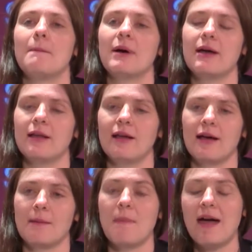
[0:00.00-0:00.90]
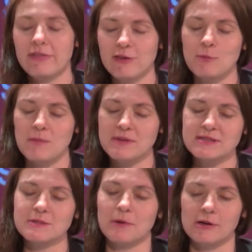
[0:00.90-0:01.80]
But um, Matthew, my
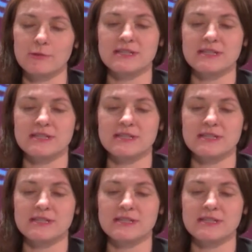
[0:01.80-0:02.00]
business partner,